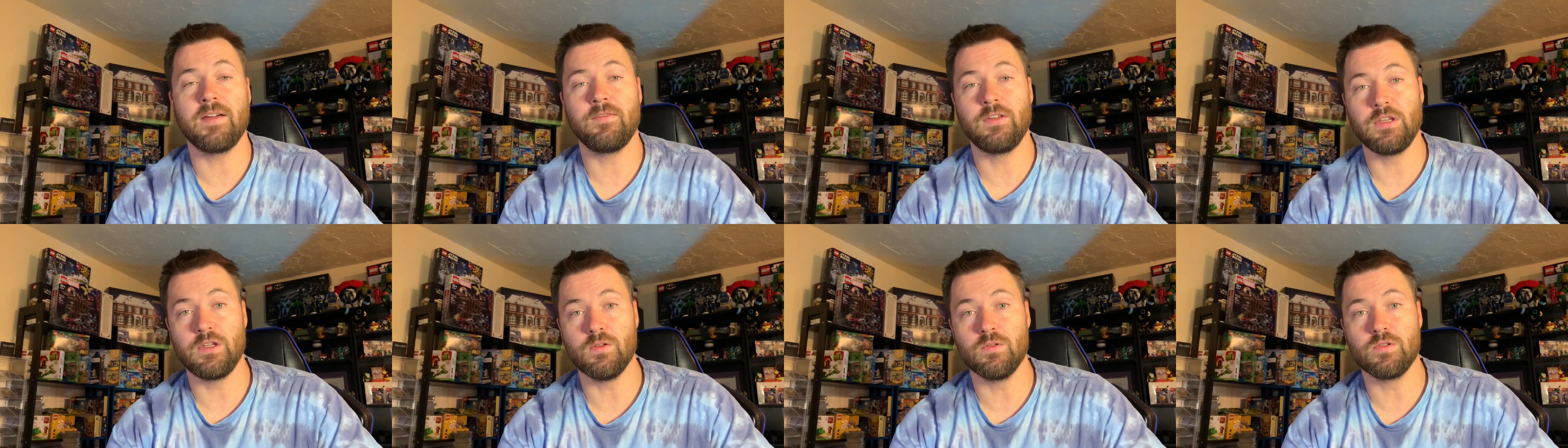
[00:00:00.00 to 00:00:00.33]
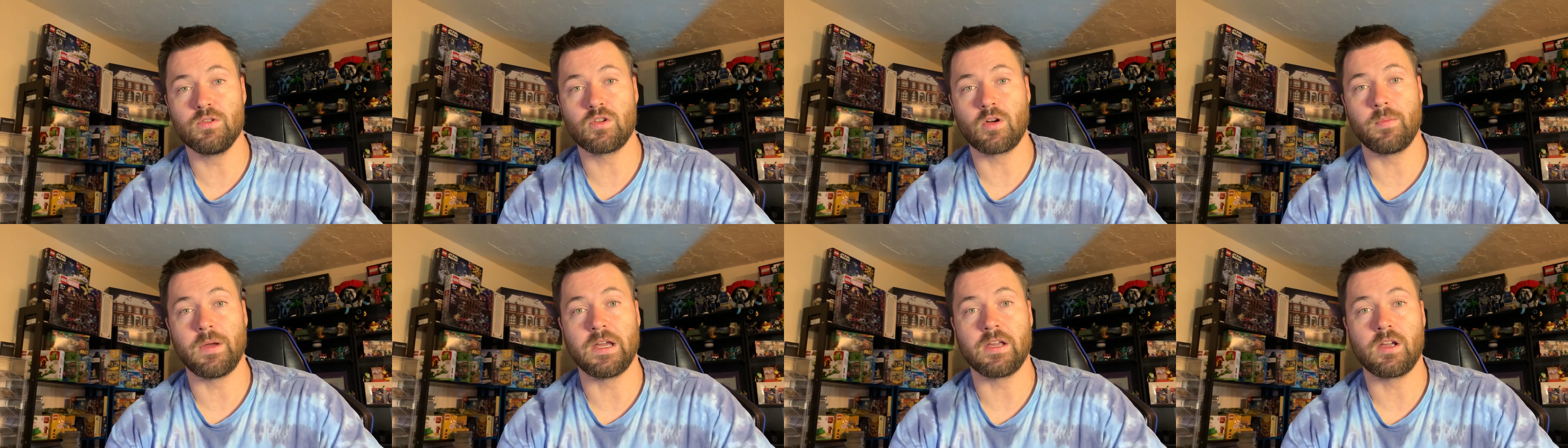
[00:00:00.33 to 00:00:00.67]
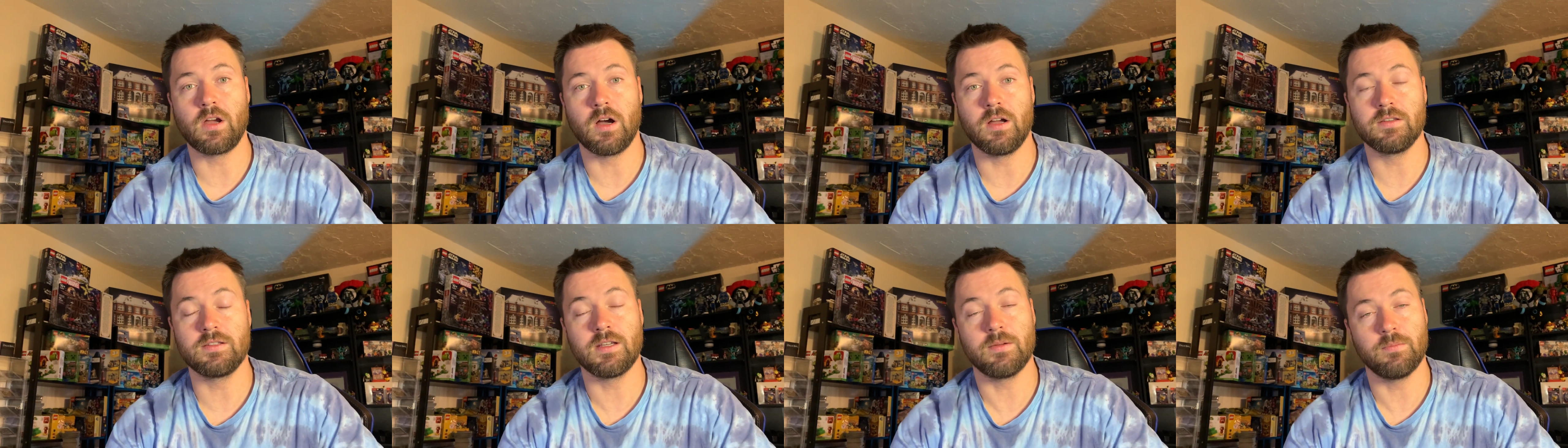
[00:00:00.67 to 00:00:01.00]
If you do enjoy my
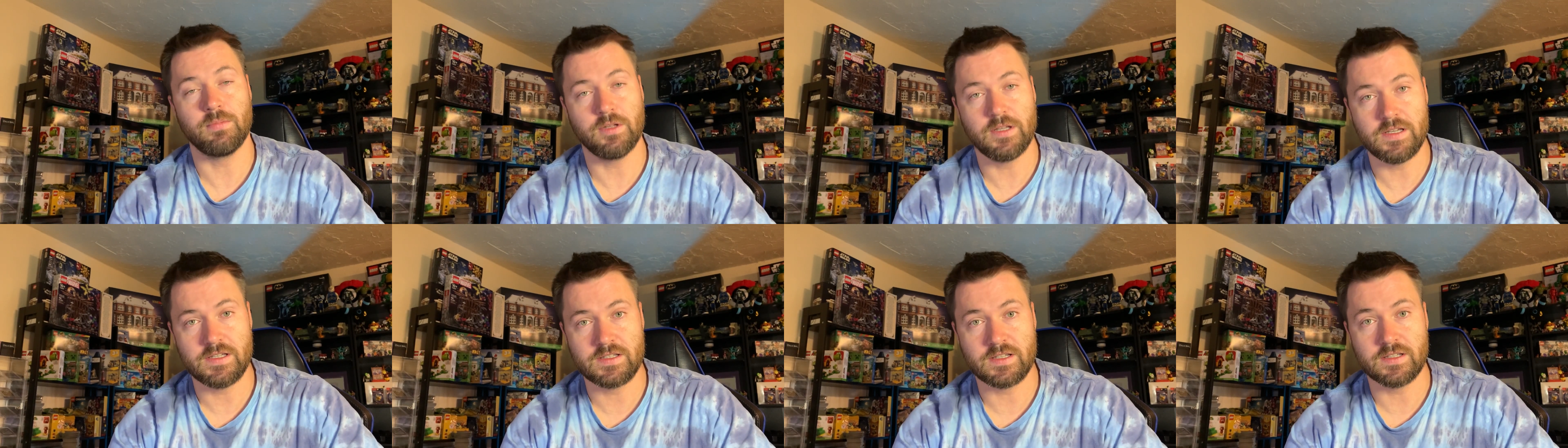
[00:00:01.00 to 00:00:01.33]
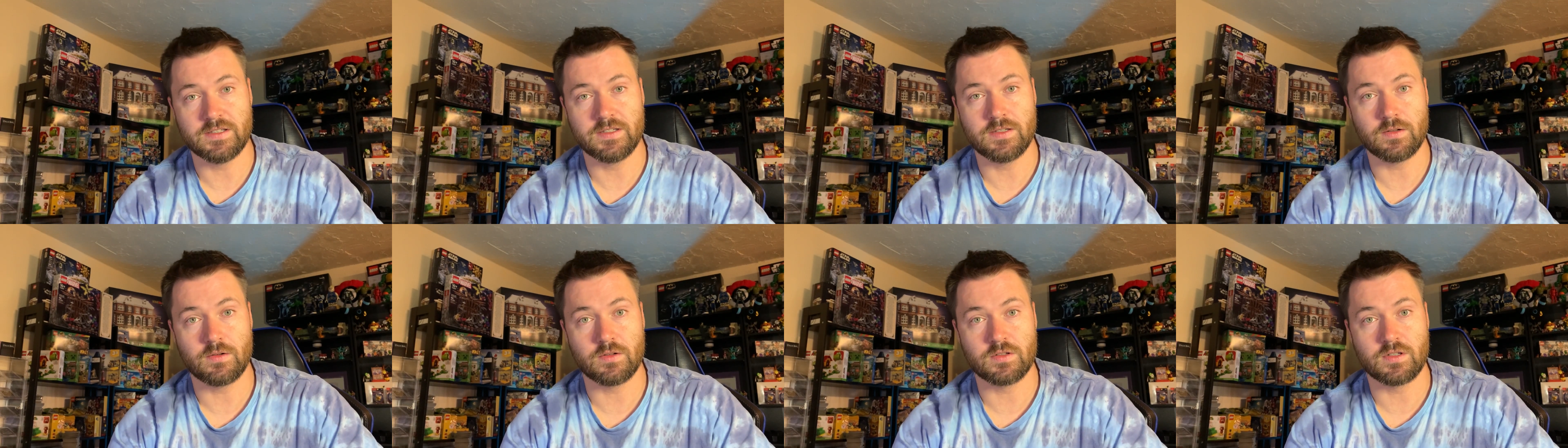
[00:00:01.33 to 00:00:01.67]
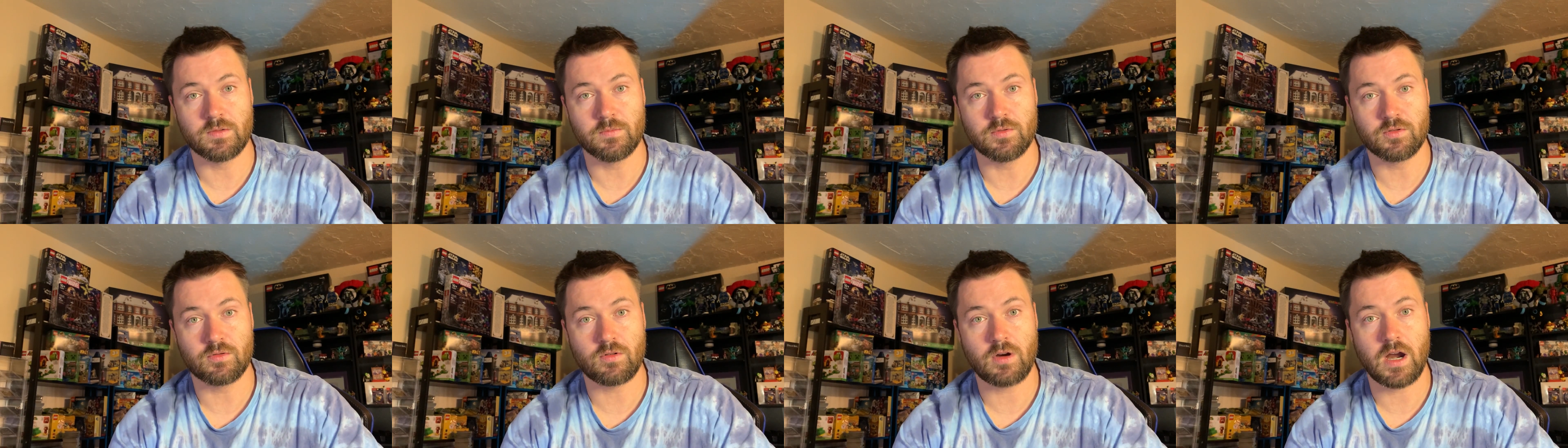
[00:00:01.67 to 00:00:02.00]
content, please consider
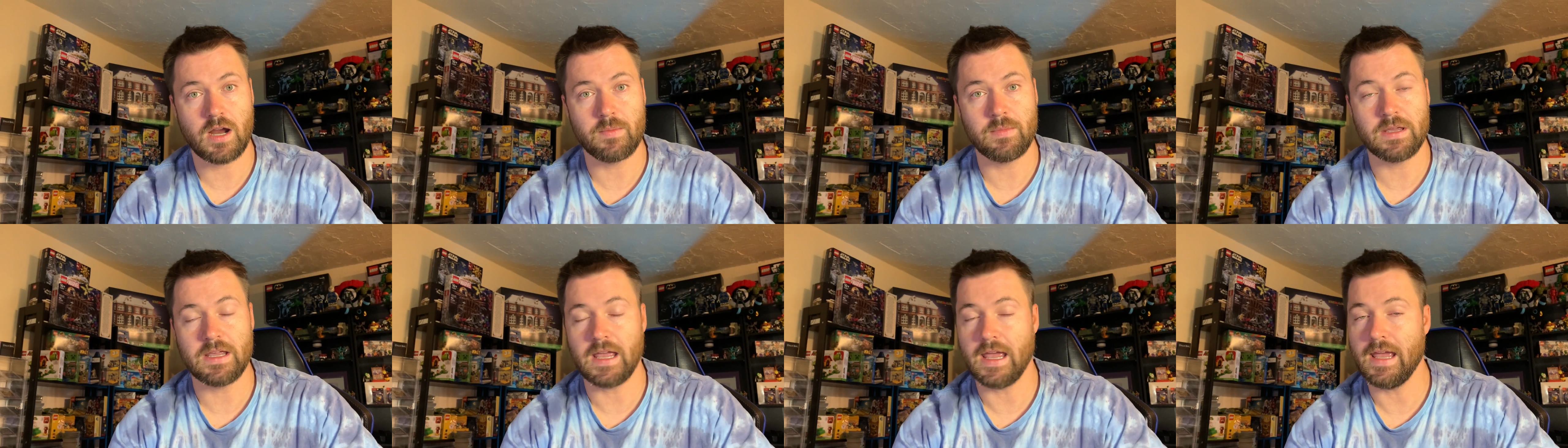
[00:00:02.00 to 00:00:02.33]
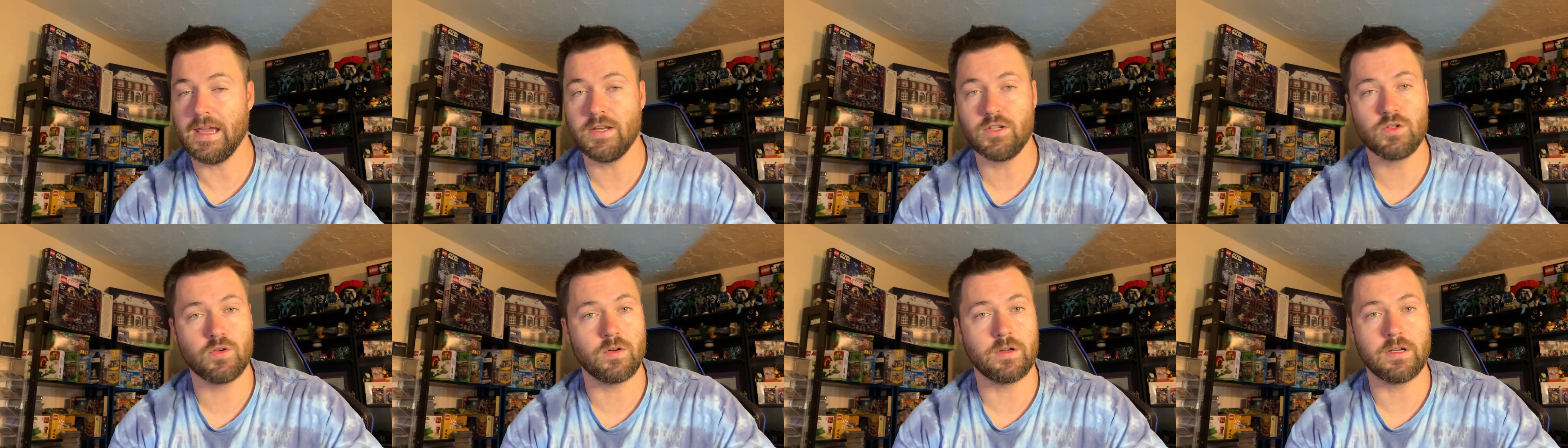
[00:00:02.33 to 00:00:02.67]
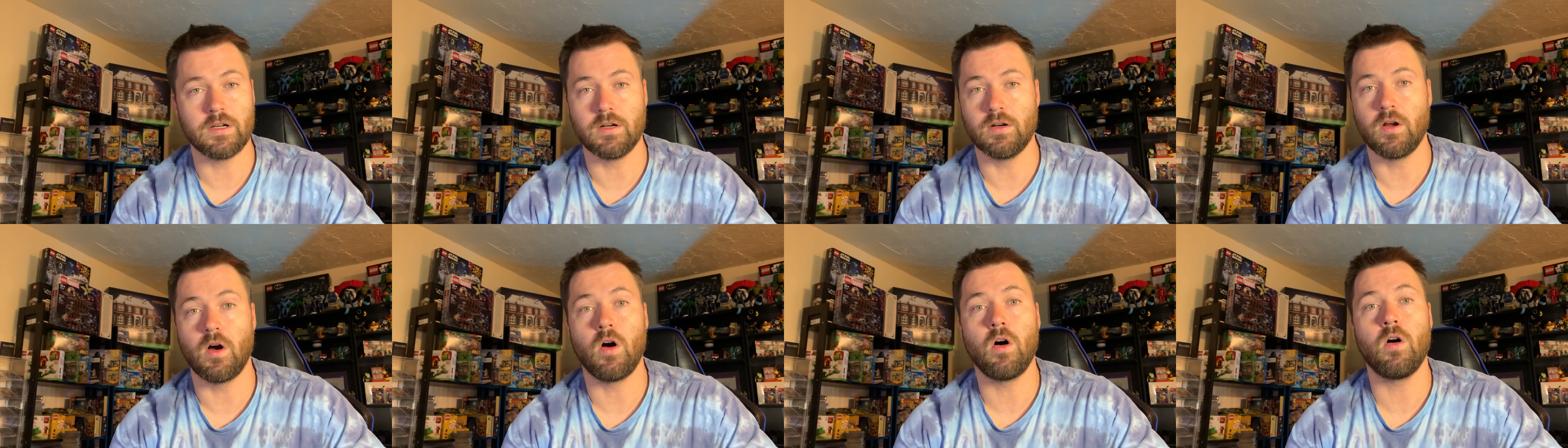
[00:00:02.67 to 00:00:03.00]
subscribing and joining
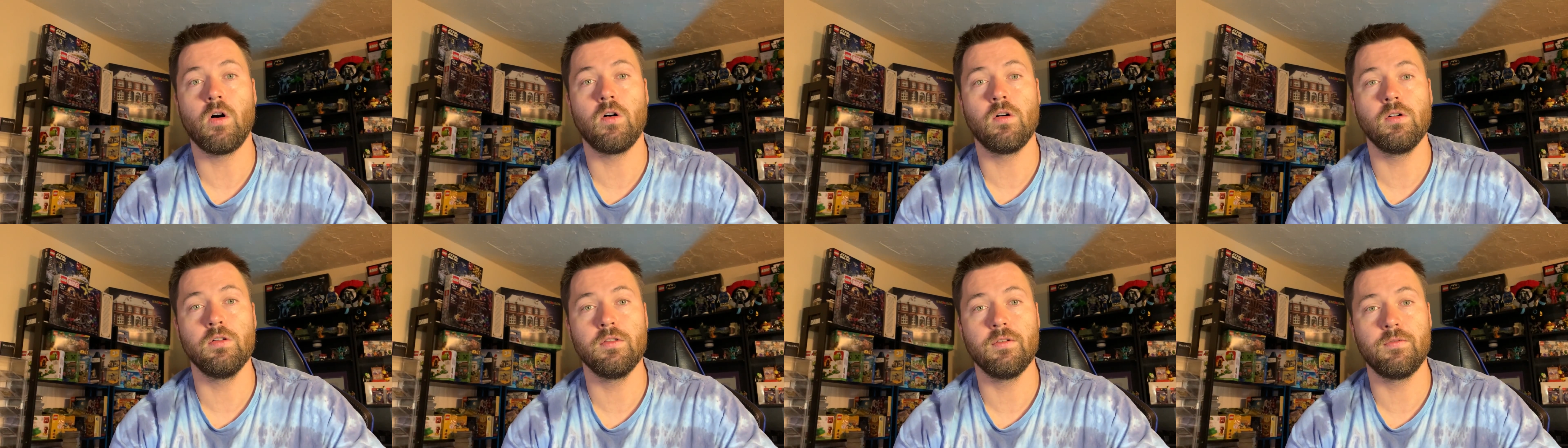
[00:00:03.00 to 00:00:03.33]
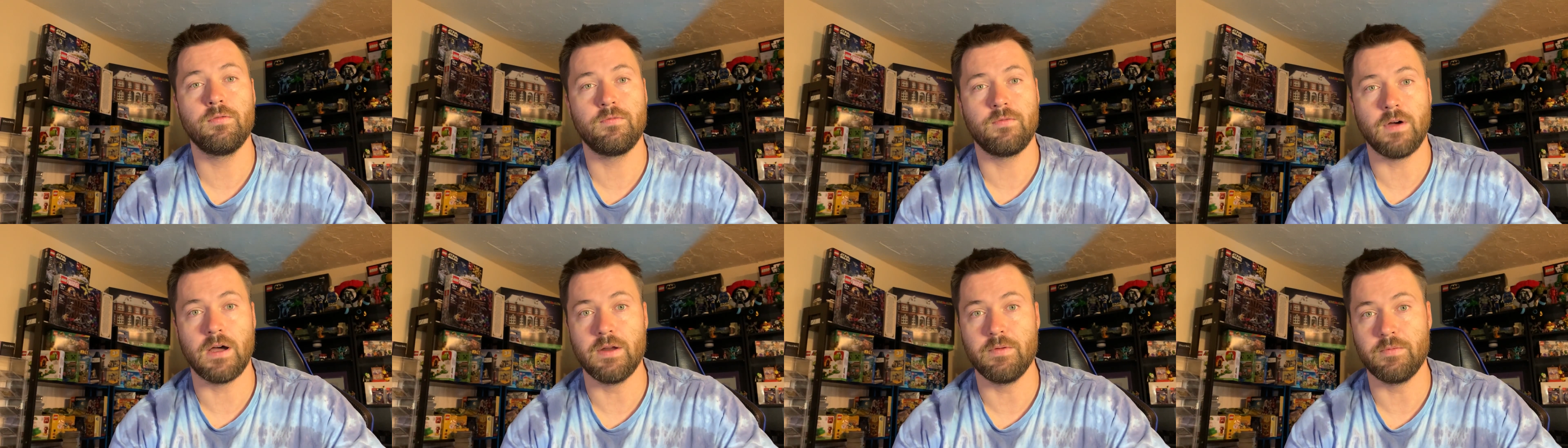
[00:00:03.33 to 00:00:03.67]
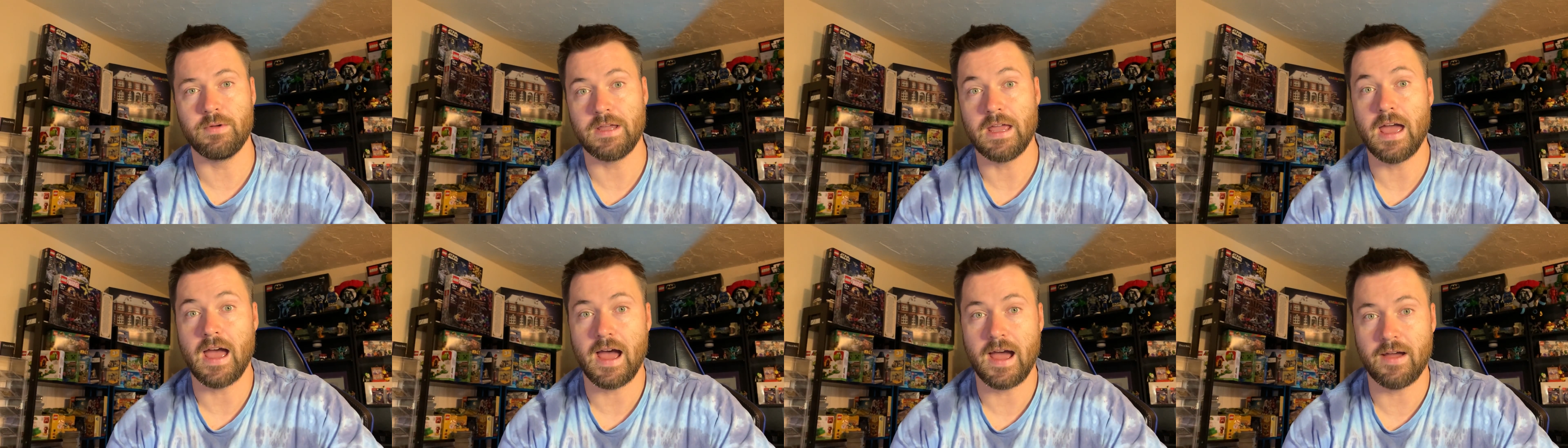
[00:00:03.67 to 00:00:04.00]
in all the fun
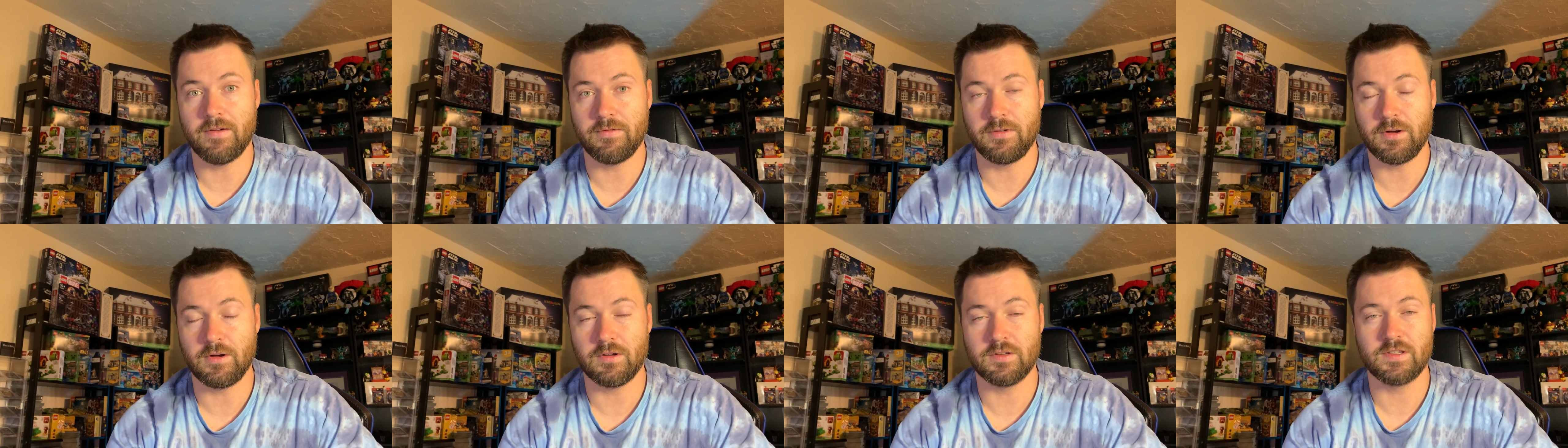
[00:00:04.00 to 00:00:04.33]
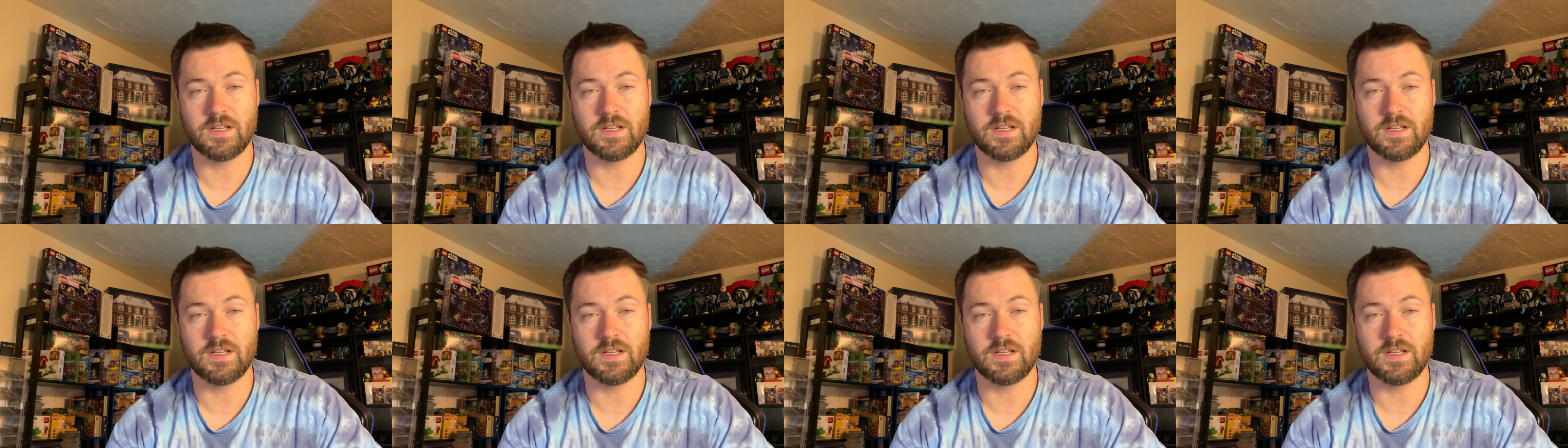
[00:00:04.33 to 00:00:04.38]
we have here.